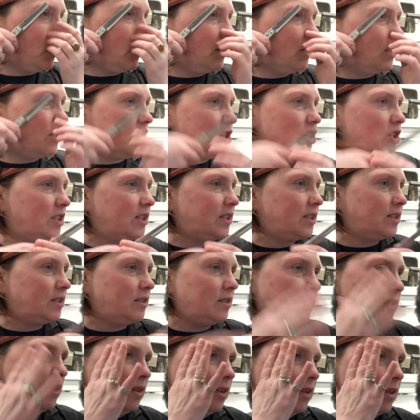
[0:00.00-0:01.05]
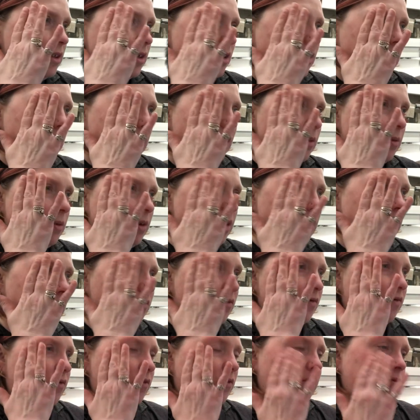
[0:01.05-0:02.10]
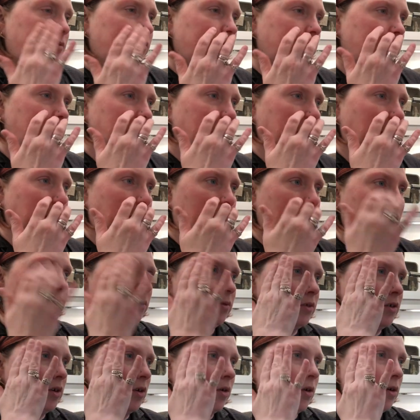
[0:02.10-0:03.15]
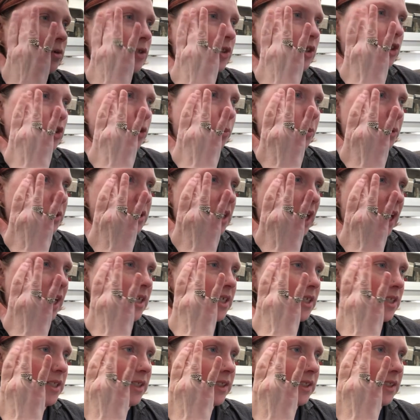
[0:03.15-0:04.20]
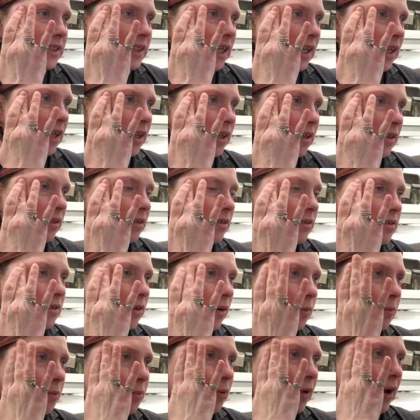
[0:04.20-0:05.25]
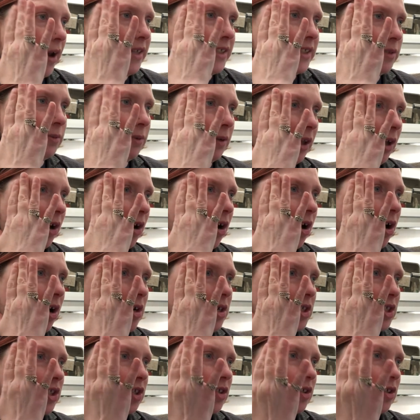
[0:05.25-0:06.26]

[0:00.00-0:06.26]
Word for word: to just get rid of you know, don't go super tight to the skin. Don't press really hard so